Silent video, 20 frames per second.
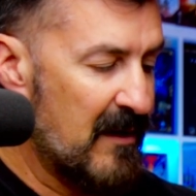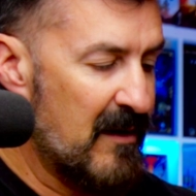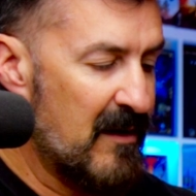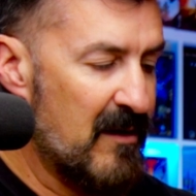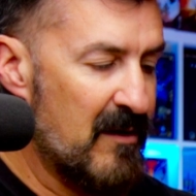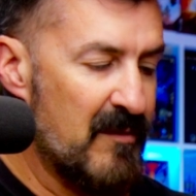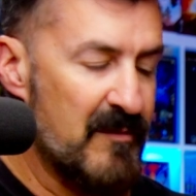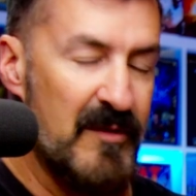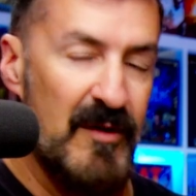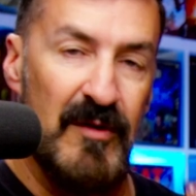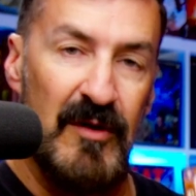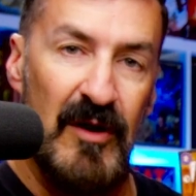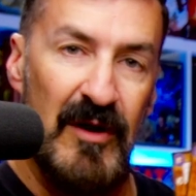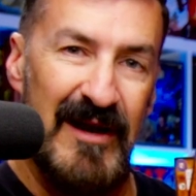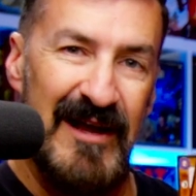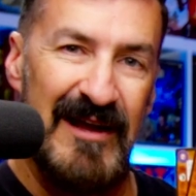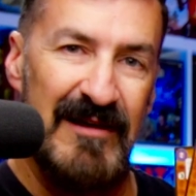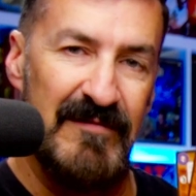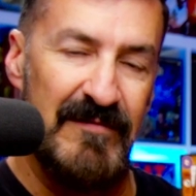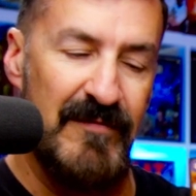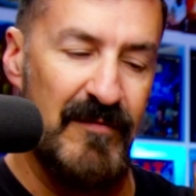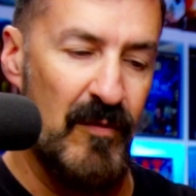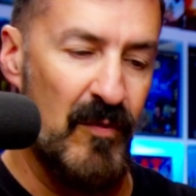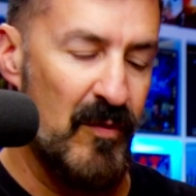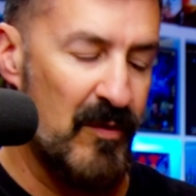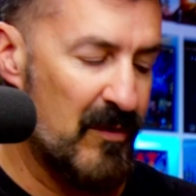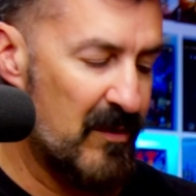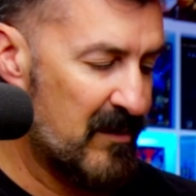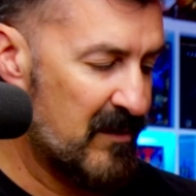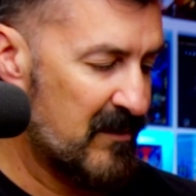You're going to get
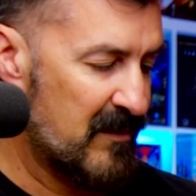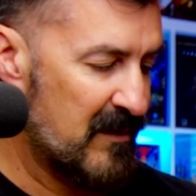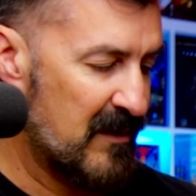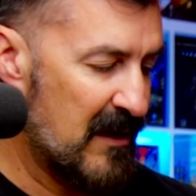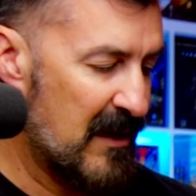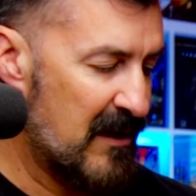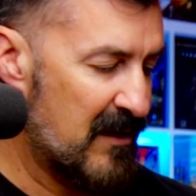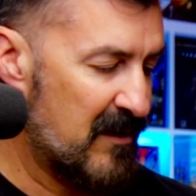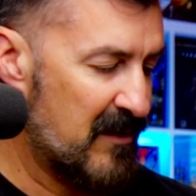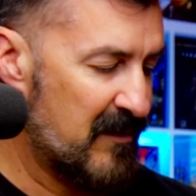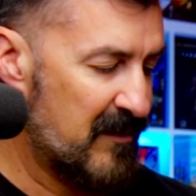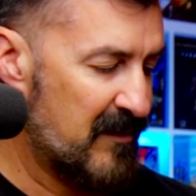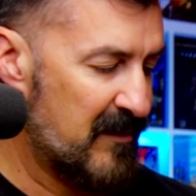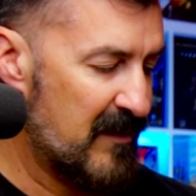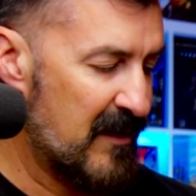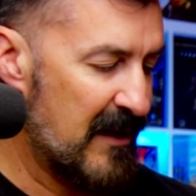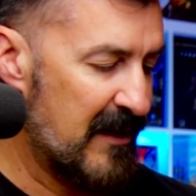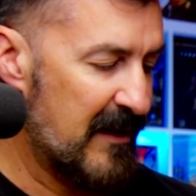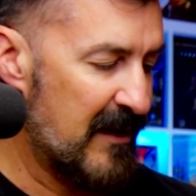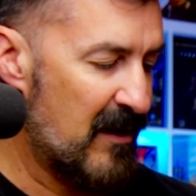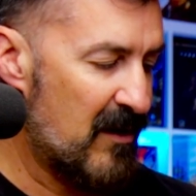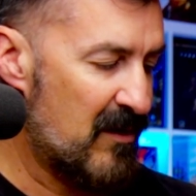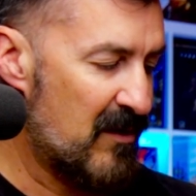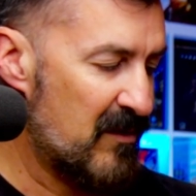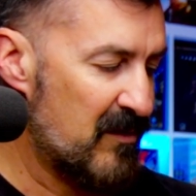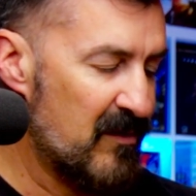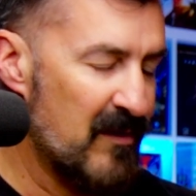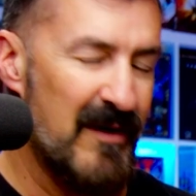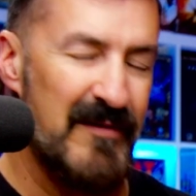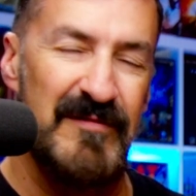4, and they
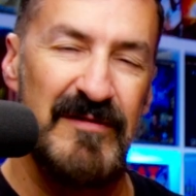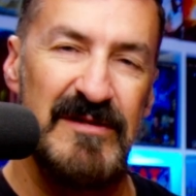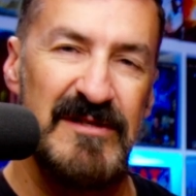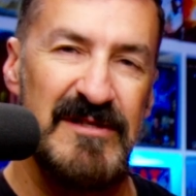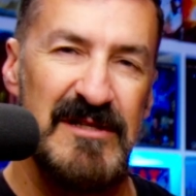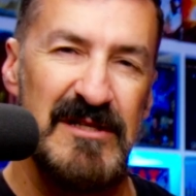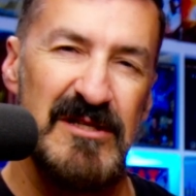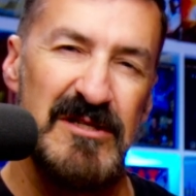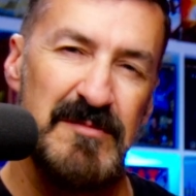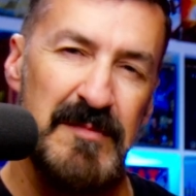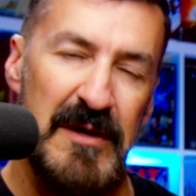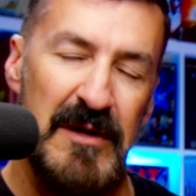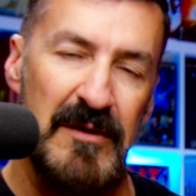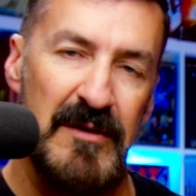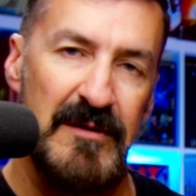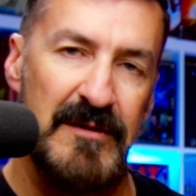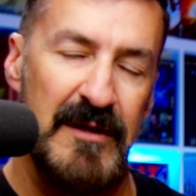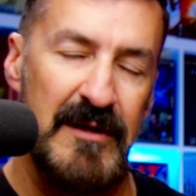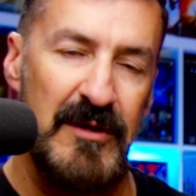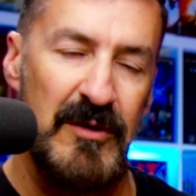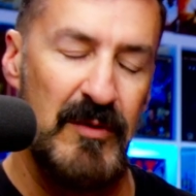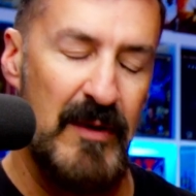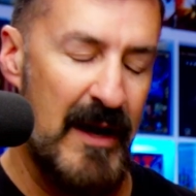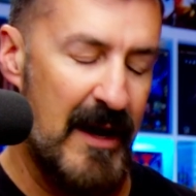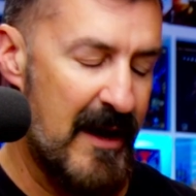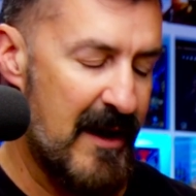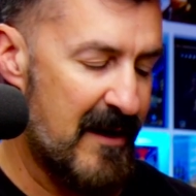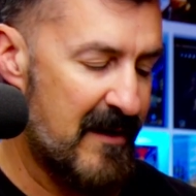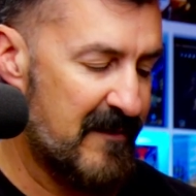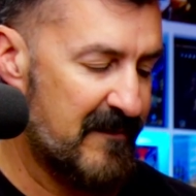all reference the spirit that you
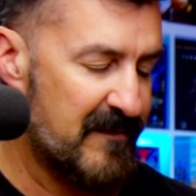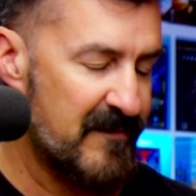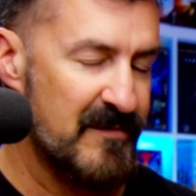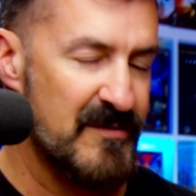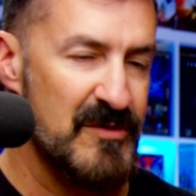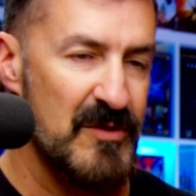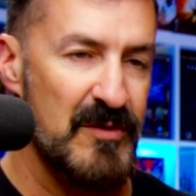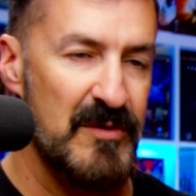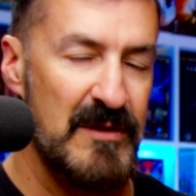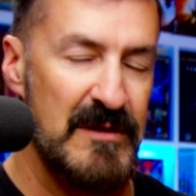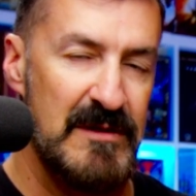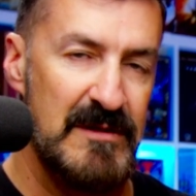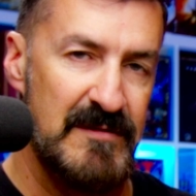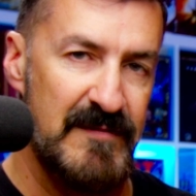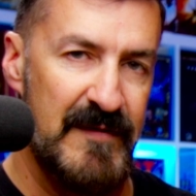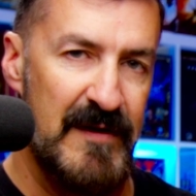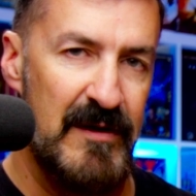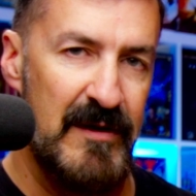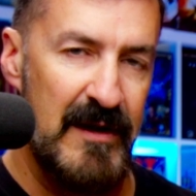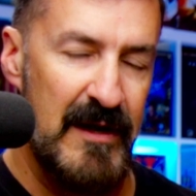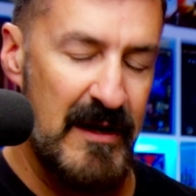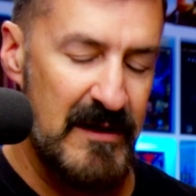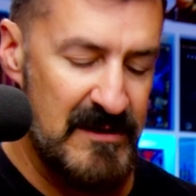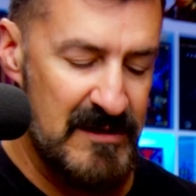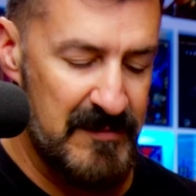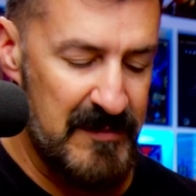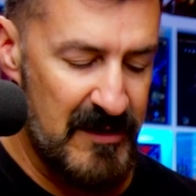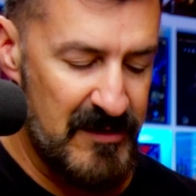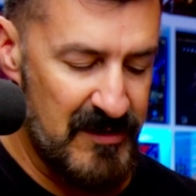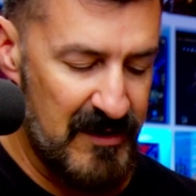have, so it's very
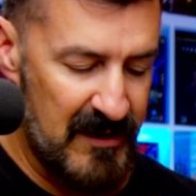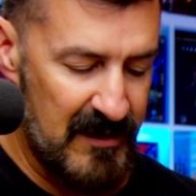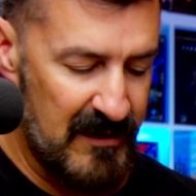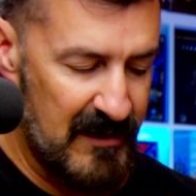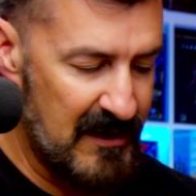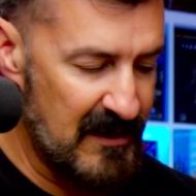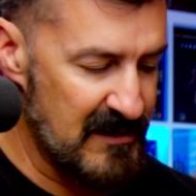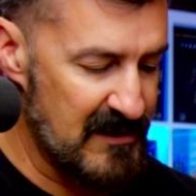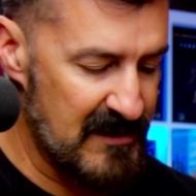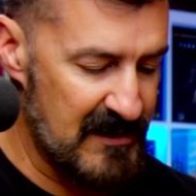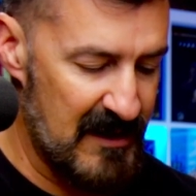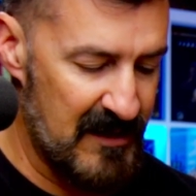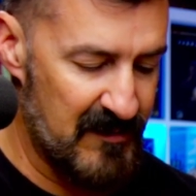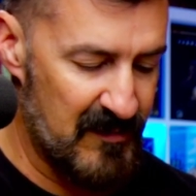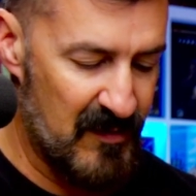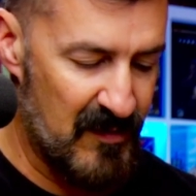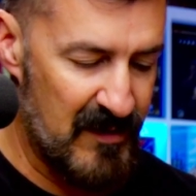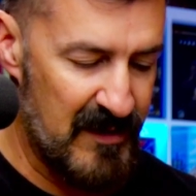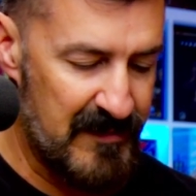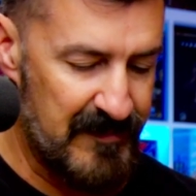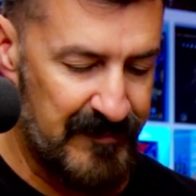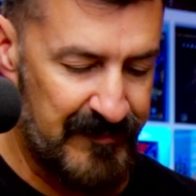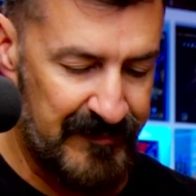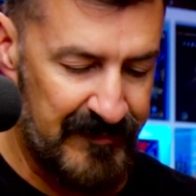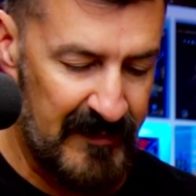asymmetric in that standpoint.